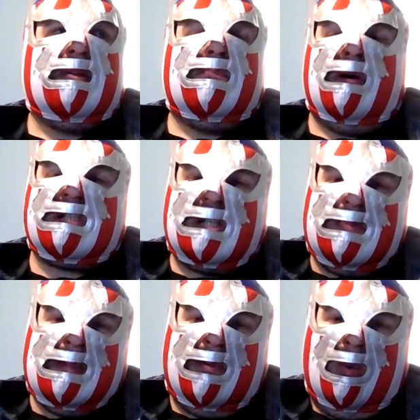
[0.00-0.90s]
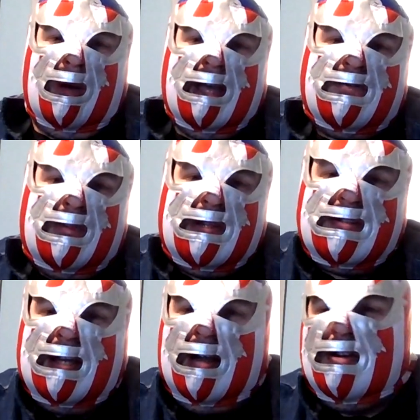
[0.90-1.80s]
pushing people away from
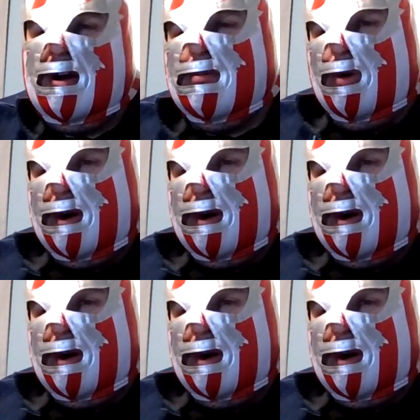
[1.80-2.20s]
Nintendo more